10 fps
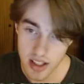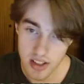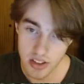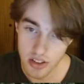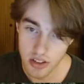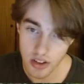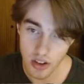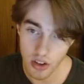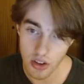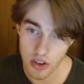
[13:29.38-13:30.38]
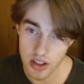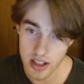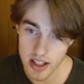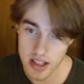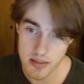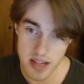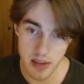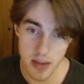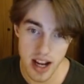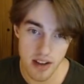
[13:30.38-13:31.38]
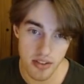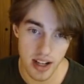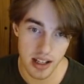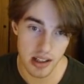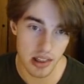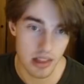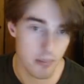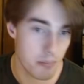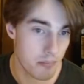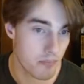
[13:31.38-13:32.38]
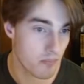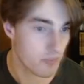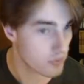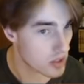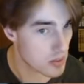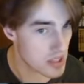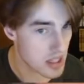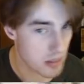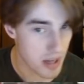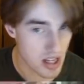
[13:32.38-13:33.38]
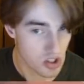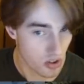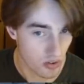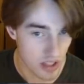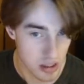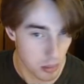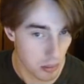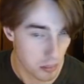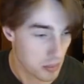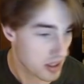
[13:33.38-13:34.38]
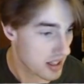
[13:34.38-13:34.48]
So, yeah, seems like we have, like, do we see the beach at all? That's the problem.